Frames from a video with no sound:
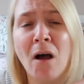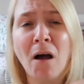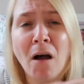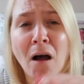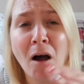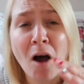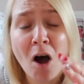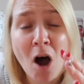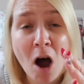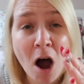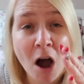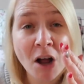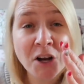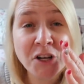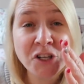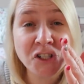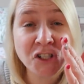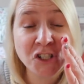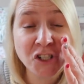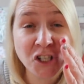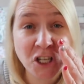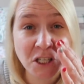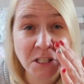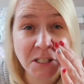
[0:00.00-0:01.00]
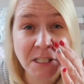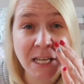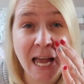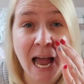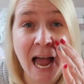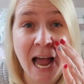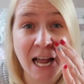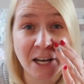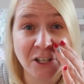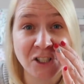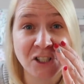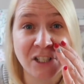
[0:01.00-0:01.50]
Oh, I just
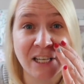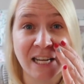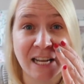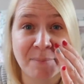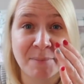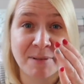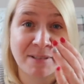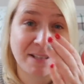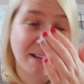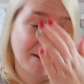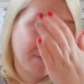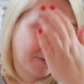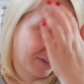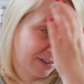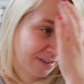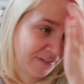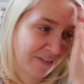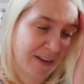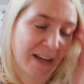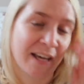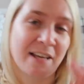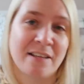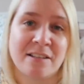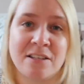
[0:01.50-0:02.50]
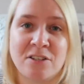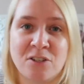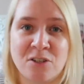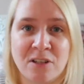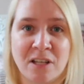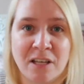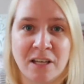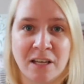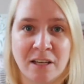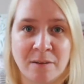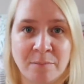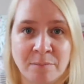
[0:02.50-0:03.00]
actually hit myself in the face. Let's do
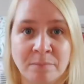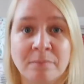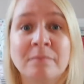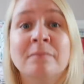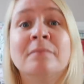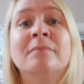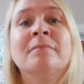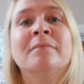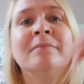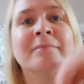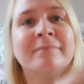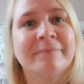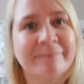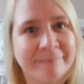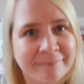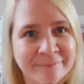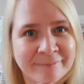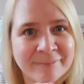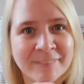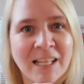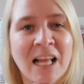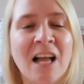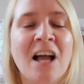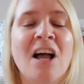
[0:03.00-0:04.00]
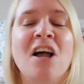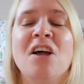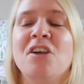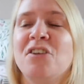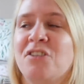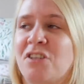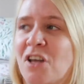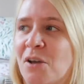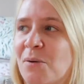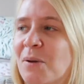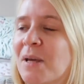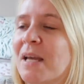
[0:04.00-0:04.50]
that again.
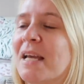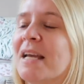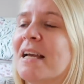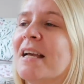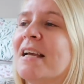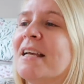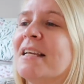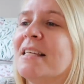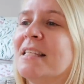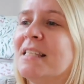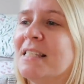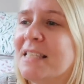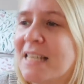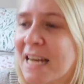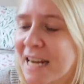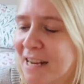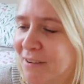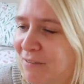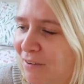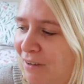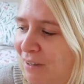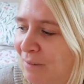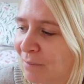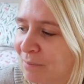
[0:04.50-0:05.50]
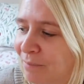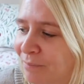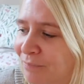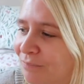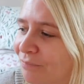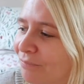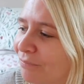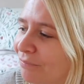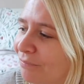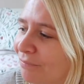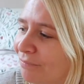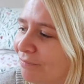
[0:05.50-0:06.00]
So, Stephen,
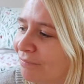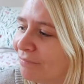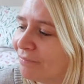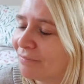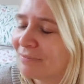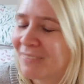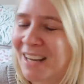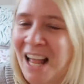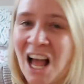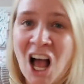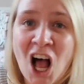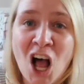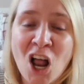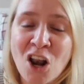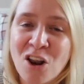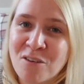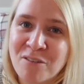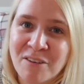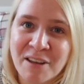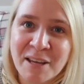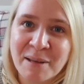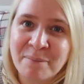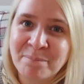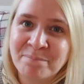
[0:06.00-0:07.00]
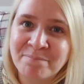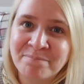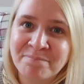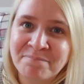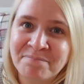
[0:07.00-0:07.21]
I love him.